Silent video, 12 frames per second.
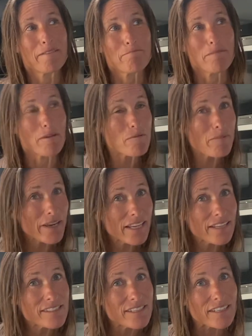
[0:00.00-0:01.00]
Maybe my
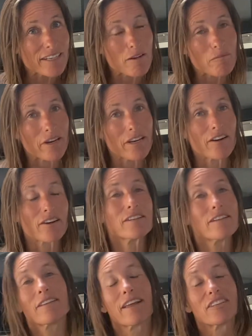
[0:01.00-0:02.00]
kids need to come on here
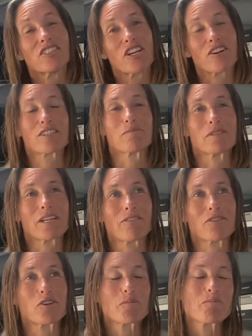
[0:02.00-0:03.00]
and, like, share some stuff.
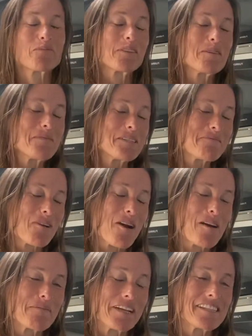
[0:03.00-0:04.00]
So leave me some
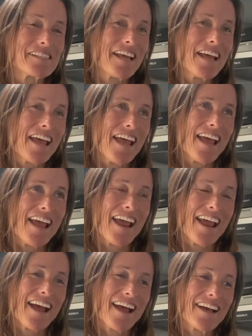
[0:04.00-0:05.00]
comments,
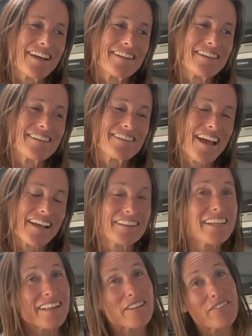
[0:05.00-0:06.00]
and at
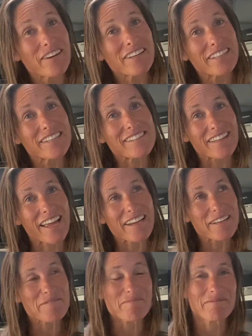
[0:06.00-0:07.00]
the very least, like,
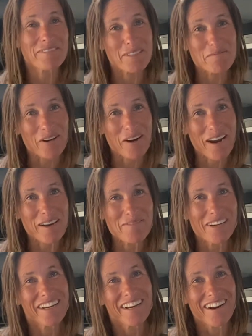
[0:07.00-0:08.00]
subscribe.
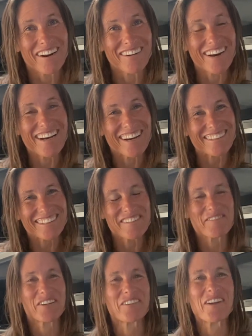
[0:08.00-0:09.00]
All right, keep
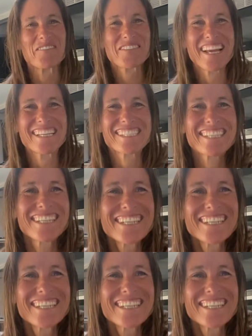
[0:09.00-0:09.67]
showing up. Thanks.